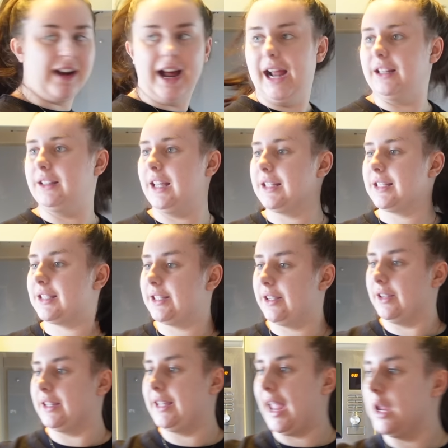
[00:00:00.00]
Right, let's
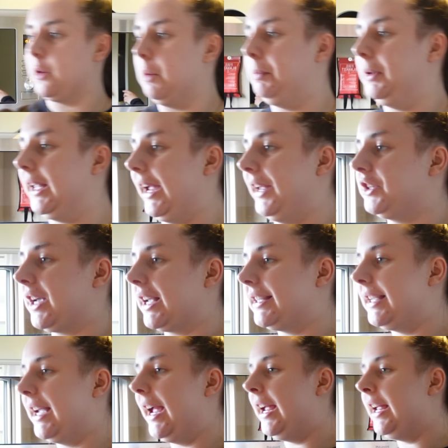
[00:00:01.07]
get you a plate,
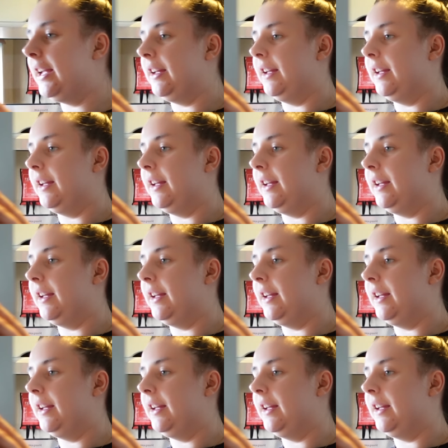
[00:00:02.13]
Jessie.